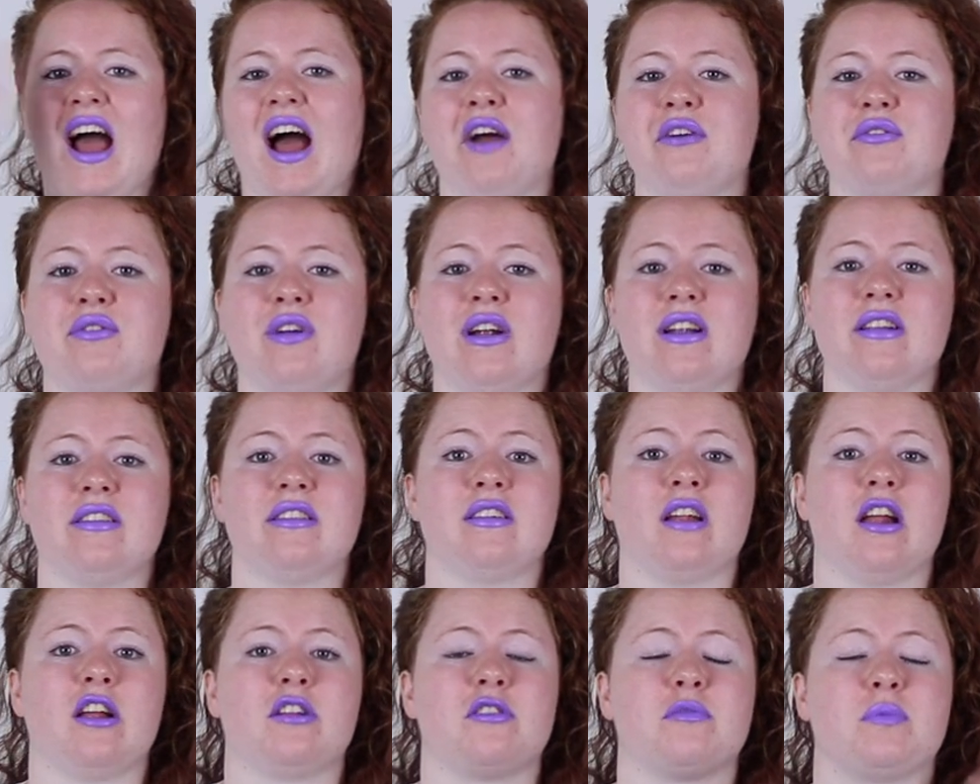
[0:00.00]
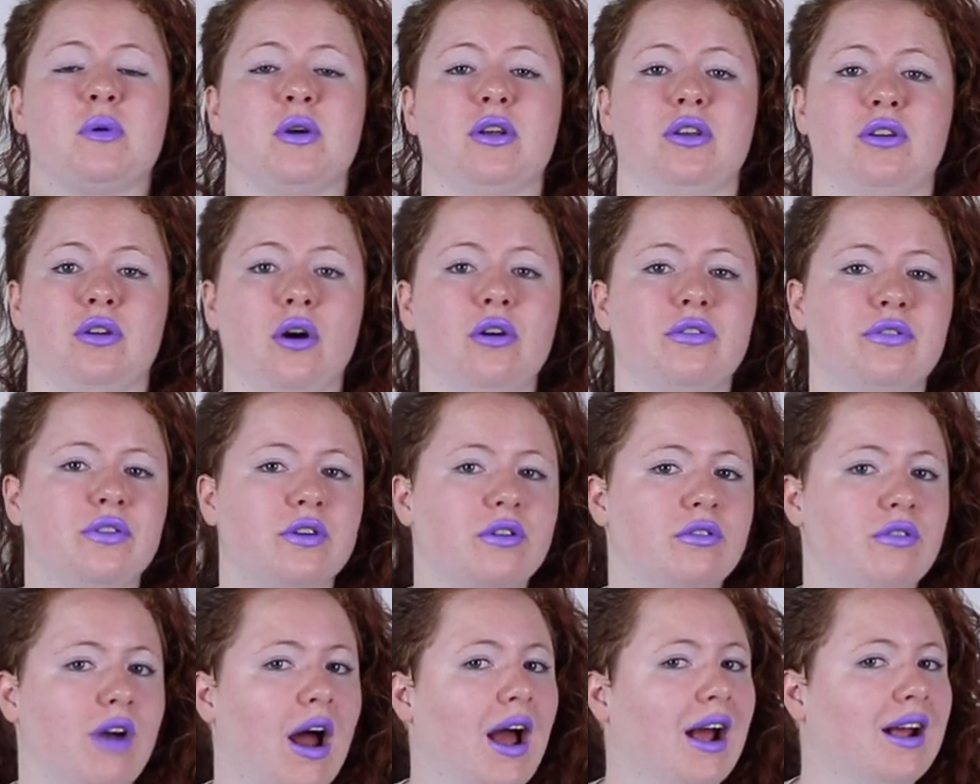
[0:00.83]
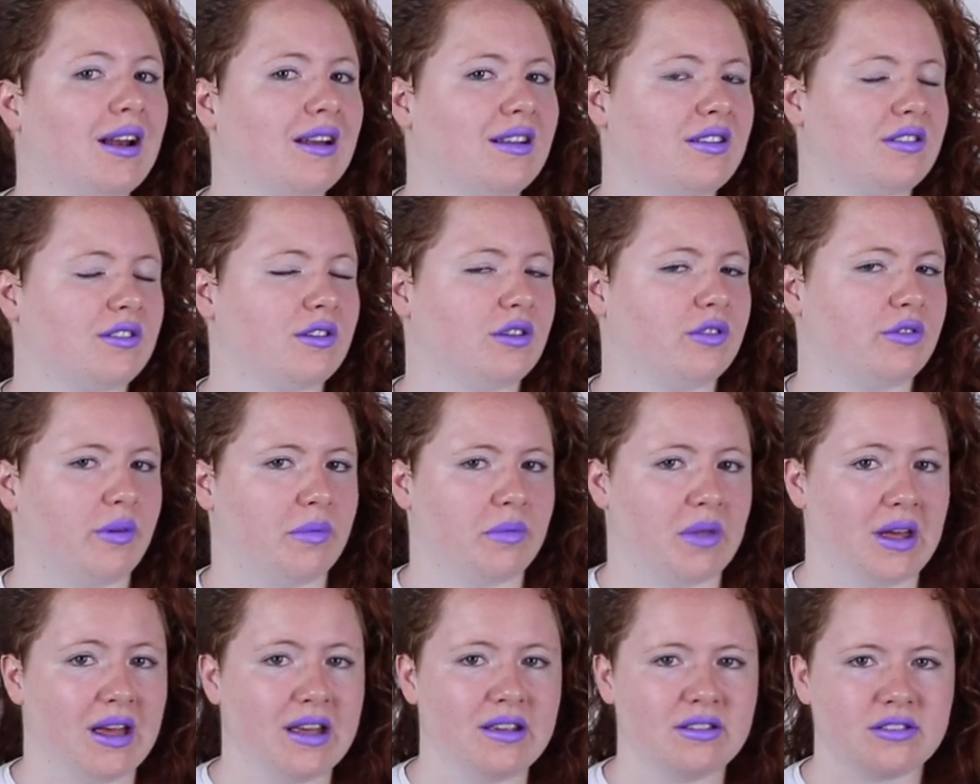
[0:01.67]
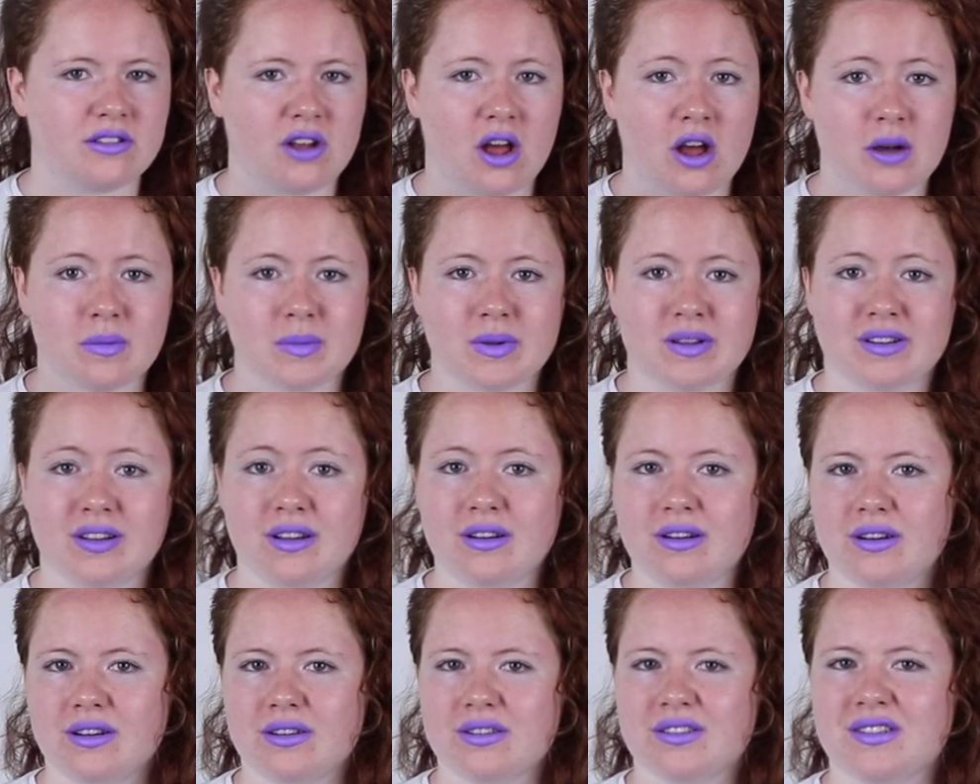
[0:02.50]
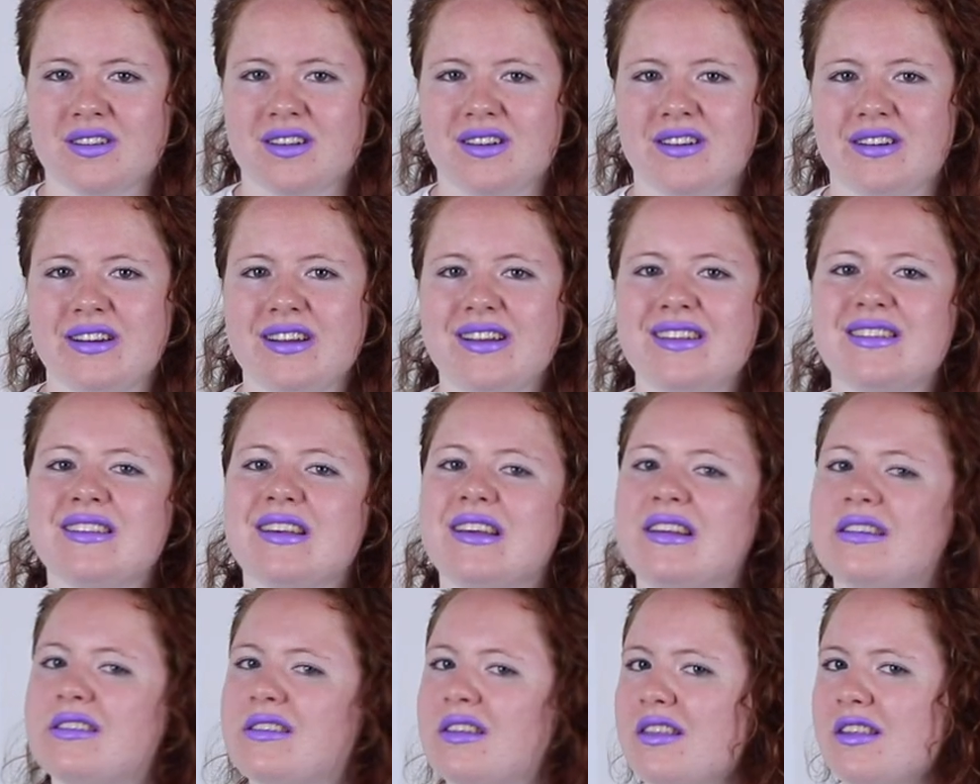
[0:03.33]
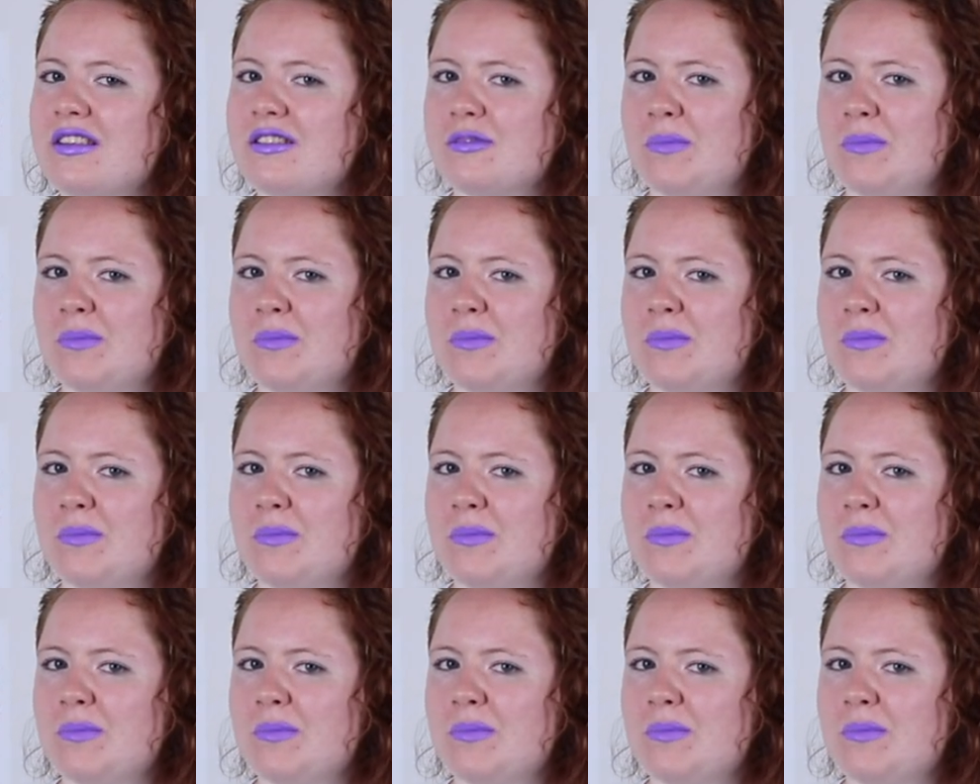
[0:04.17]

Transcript: Hi friends, here to put Iofur Raknison from the His Dark Materials series into the